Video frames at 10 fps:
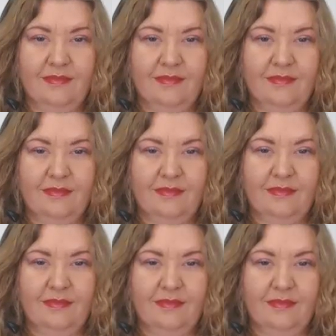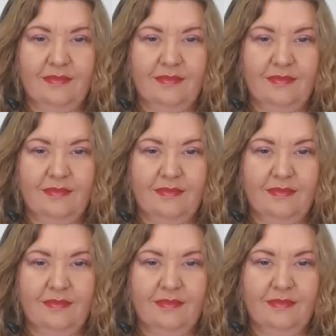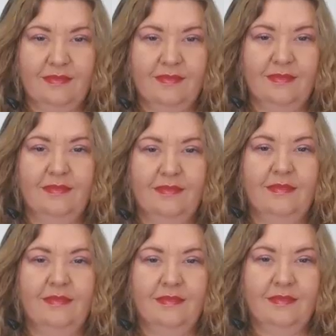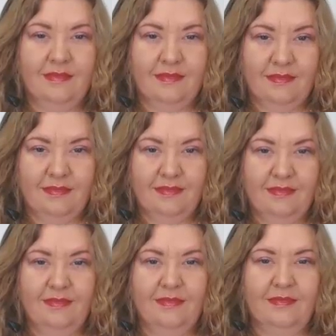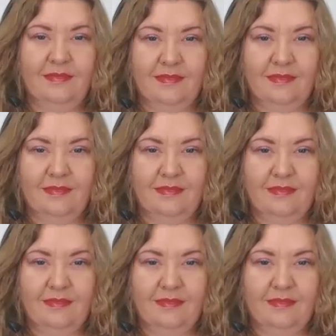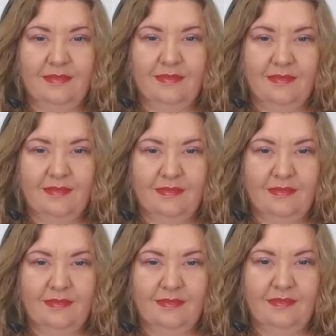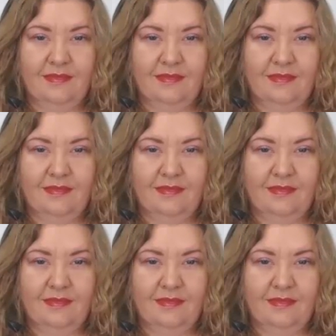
(not speaking)